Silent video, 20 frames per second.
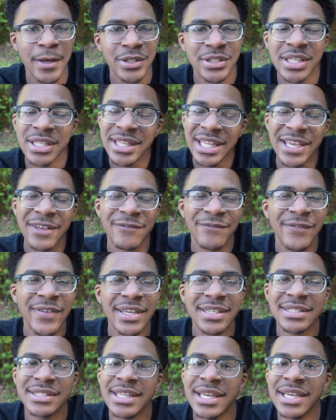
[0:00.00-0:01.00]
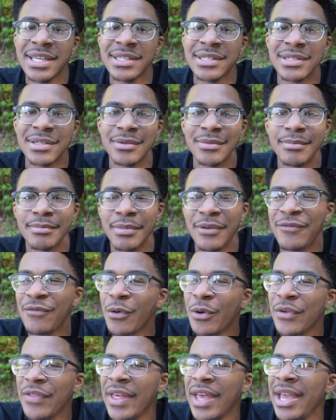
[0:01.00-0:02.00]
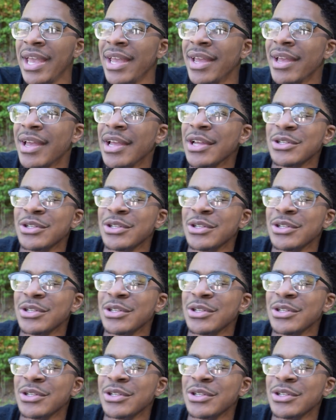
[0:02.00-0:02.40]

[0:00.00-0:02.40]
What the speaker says: so that they can fix things before they